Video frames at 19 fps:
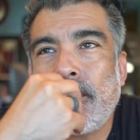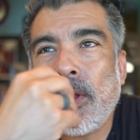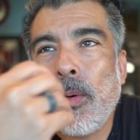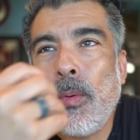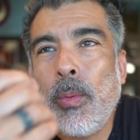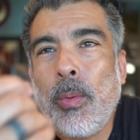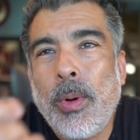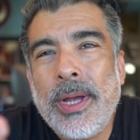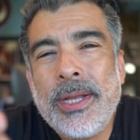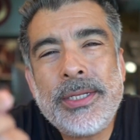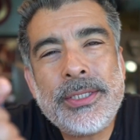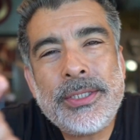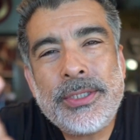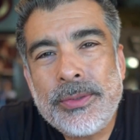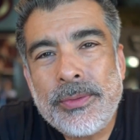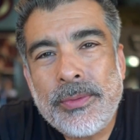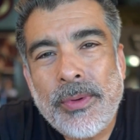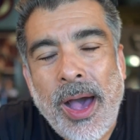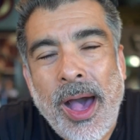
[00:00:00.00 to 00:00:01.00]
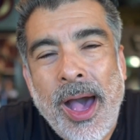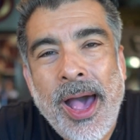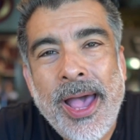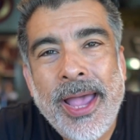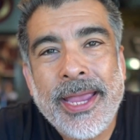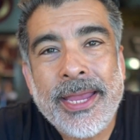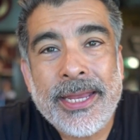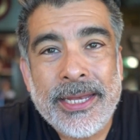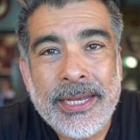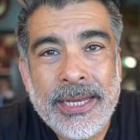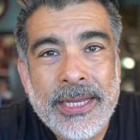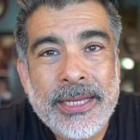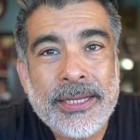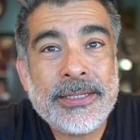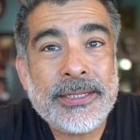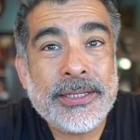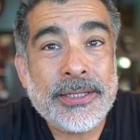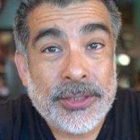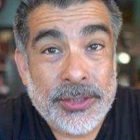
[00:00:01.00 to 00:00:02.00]
What do I
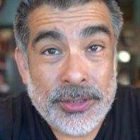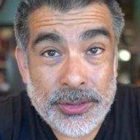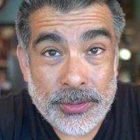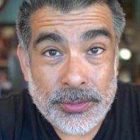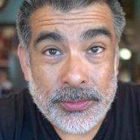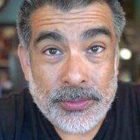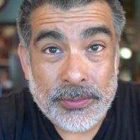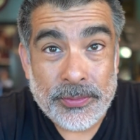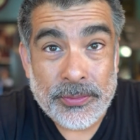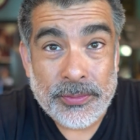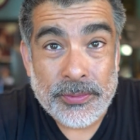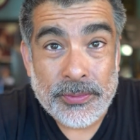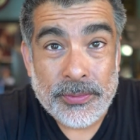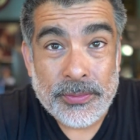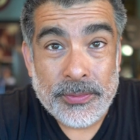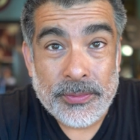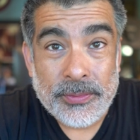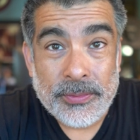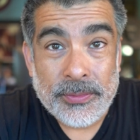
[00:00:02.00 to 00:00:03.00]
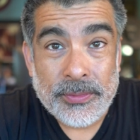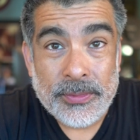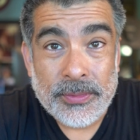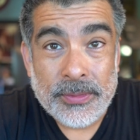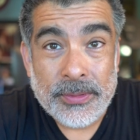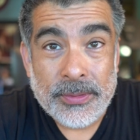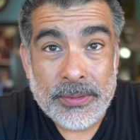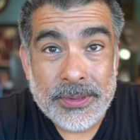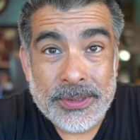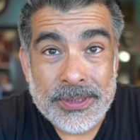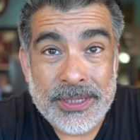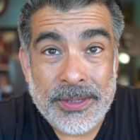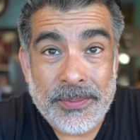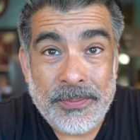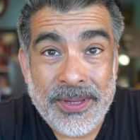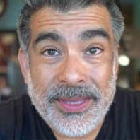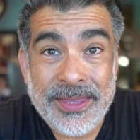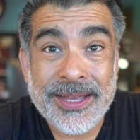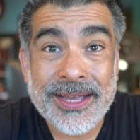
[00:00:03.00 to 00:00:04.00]
need to do to
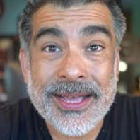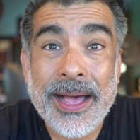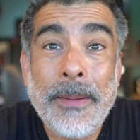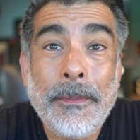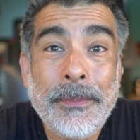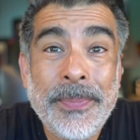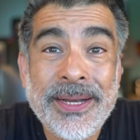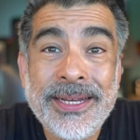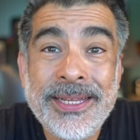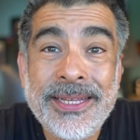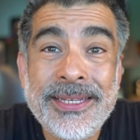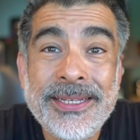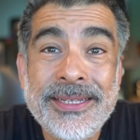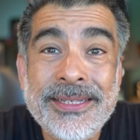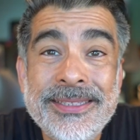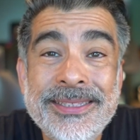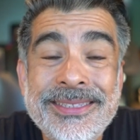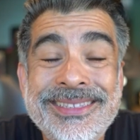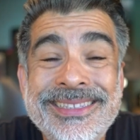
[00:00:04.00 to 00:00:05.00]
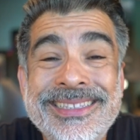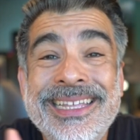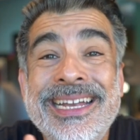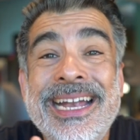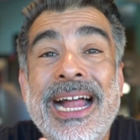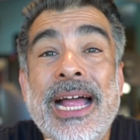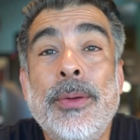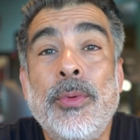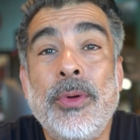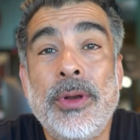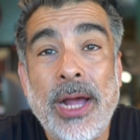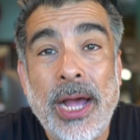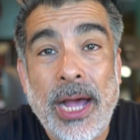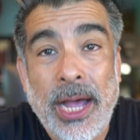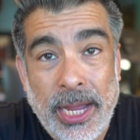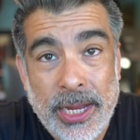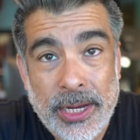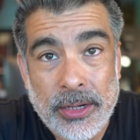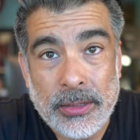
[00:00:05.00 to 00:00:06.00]
be the company that I would
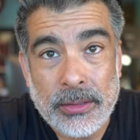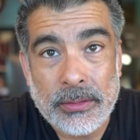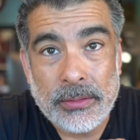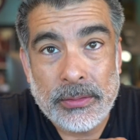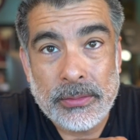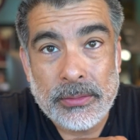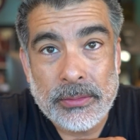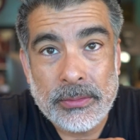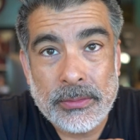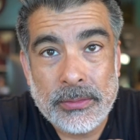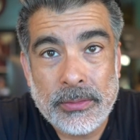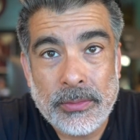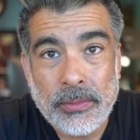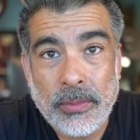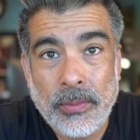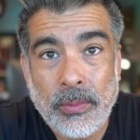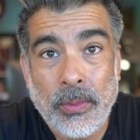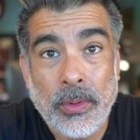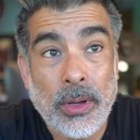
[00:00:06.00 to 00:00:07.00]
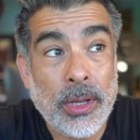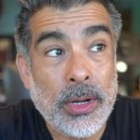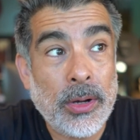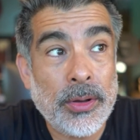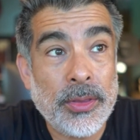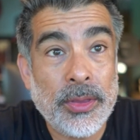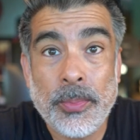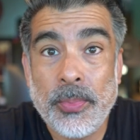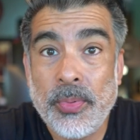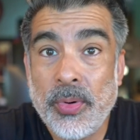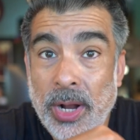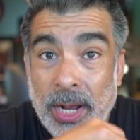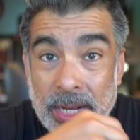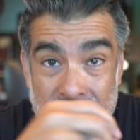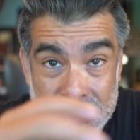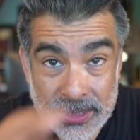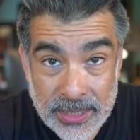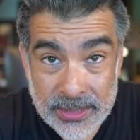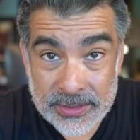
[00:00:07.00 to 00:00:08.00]
hire? What are the
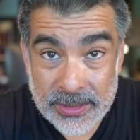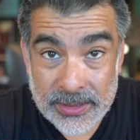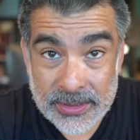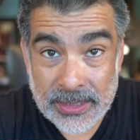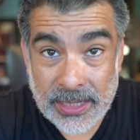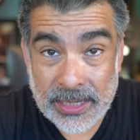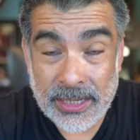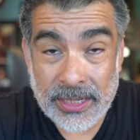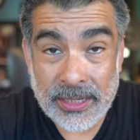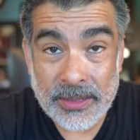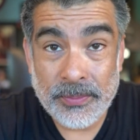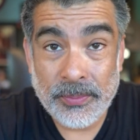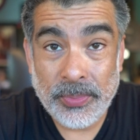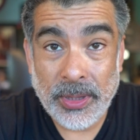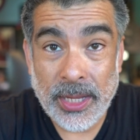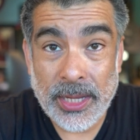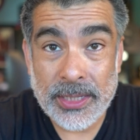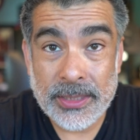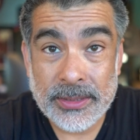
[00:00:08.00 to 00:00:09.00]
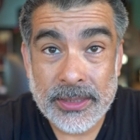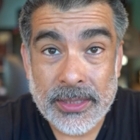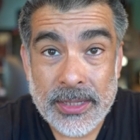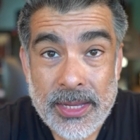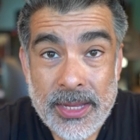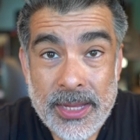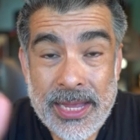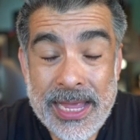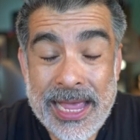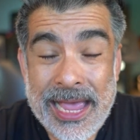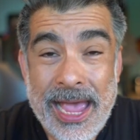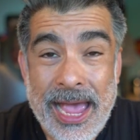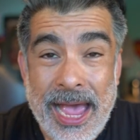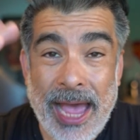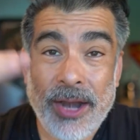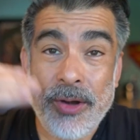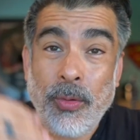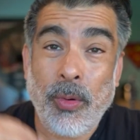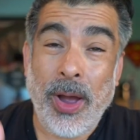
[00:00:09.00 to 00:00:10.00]
processes I need in place?
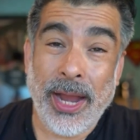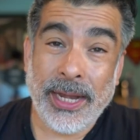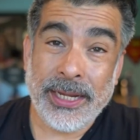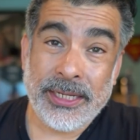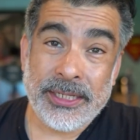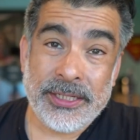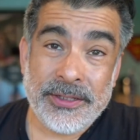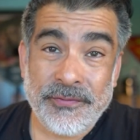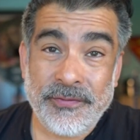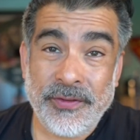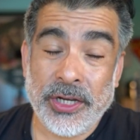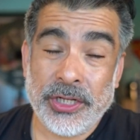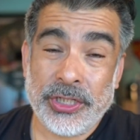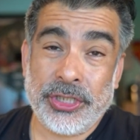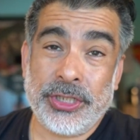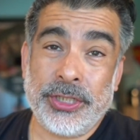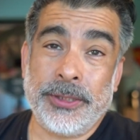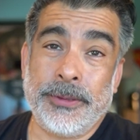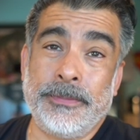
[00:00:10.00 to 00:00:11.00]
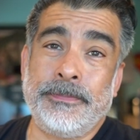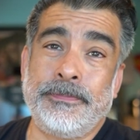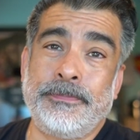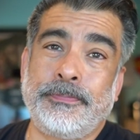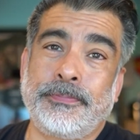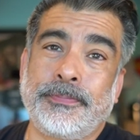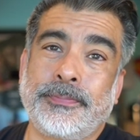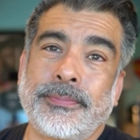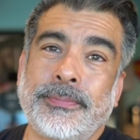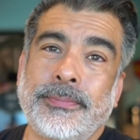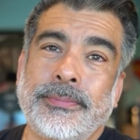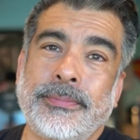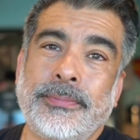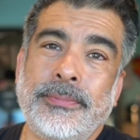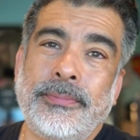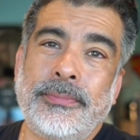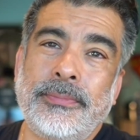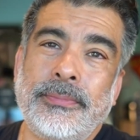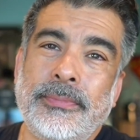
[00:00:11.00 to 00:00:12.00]
How do I need to function?
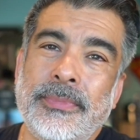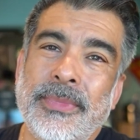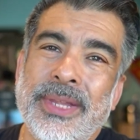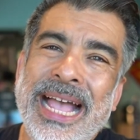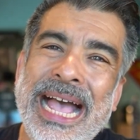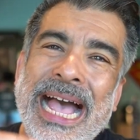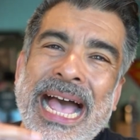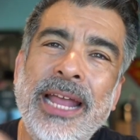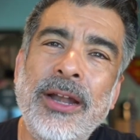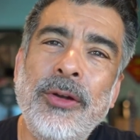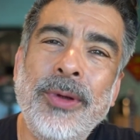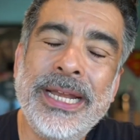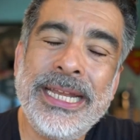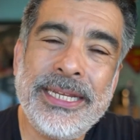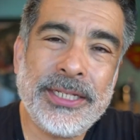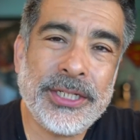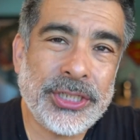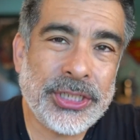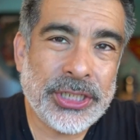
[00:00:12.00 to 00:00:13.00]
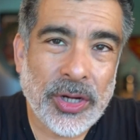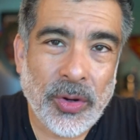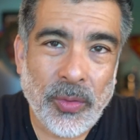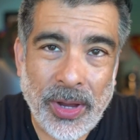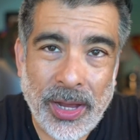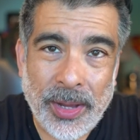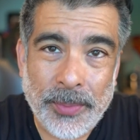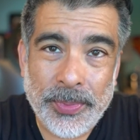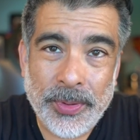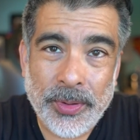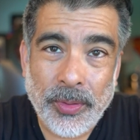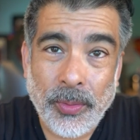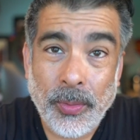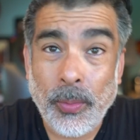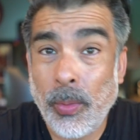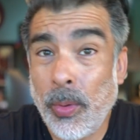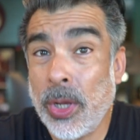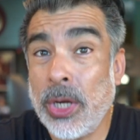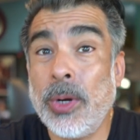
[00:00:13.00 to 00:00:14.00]
how do I need to show up?
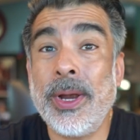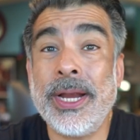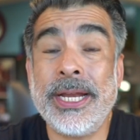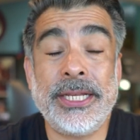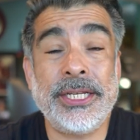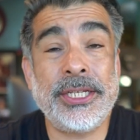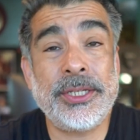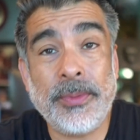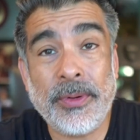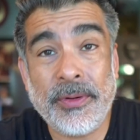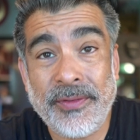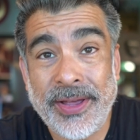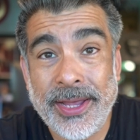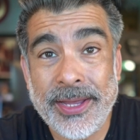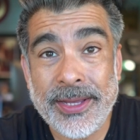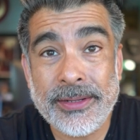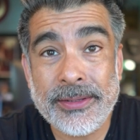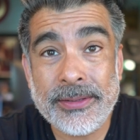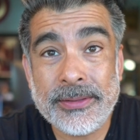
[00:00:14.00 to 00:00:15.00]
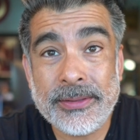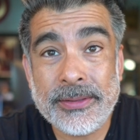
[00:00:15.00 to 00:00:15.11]
What do I need to provide?